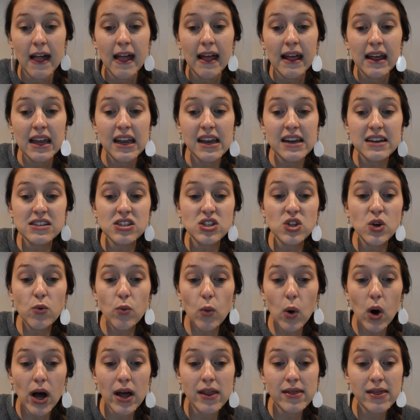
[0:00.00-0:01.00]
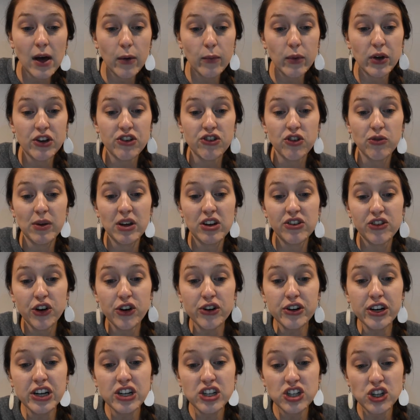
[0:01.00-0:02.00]
He is the one that we should be
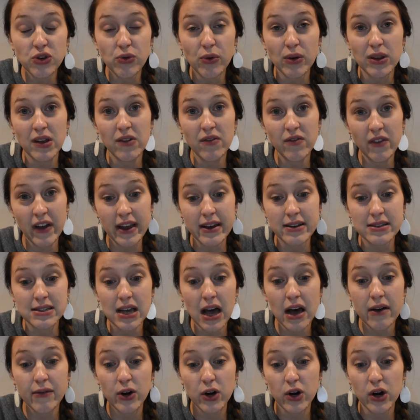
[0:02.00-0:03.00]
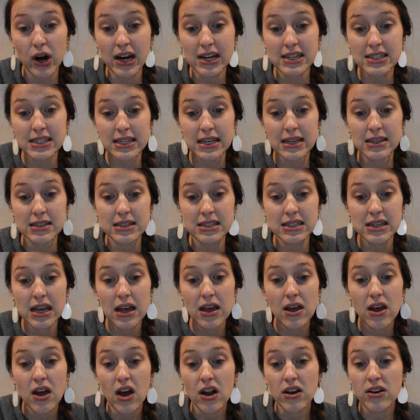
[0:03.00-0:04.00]
turning to in the face of a crisis,
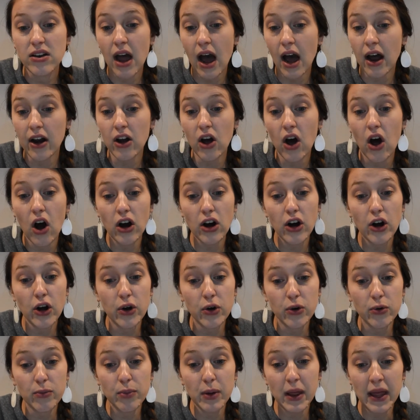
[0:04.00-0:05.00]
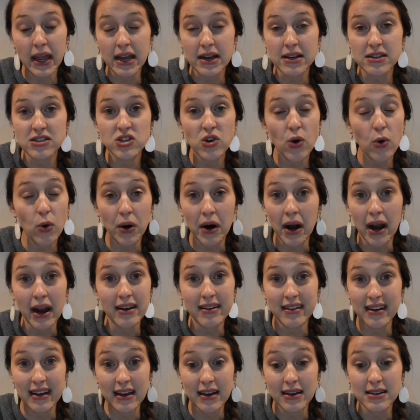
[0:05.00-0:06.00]
not our own plans or
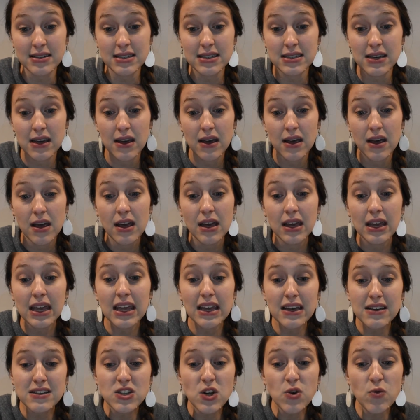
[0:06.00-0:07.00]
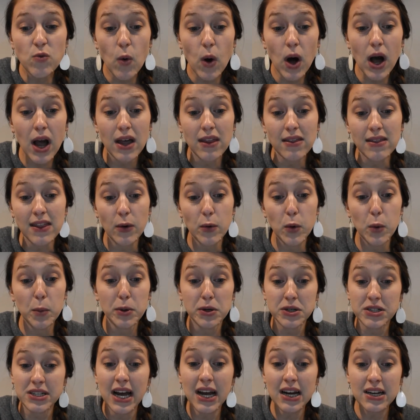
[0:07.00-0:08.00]
ideas. He is the one that will
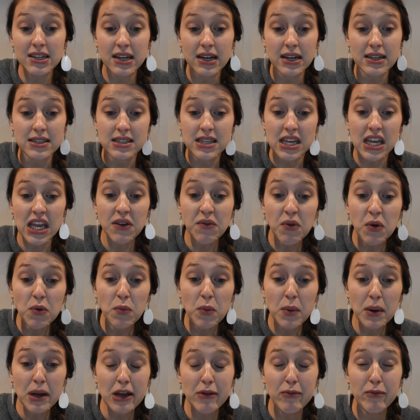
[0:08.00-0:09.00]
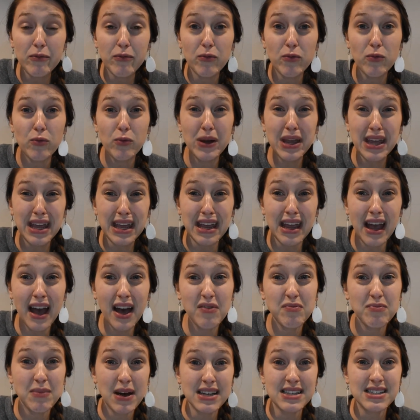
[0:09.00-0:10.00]
protect us even when we, we
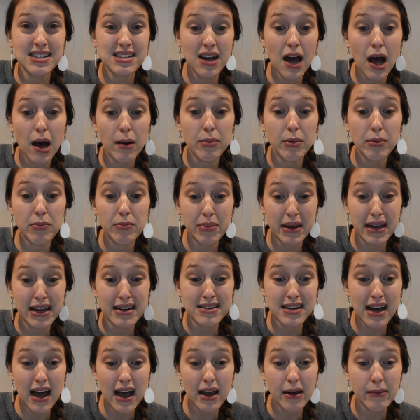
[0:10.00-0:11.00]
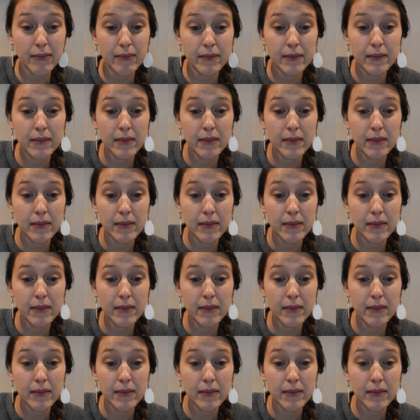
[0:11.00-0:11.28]
have messed up big time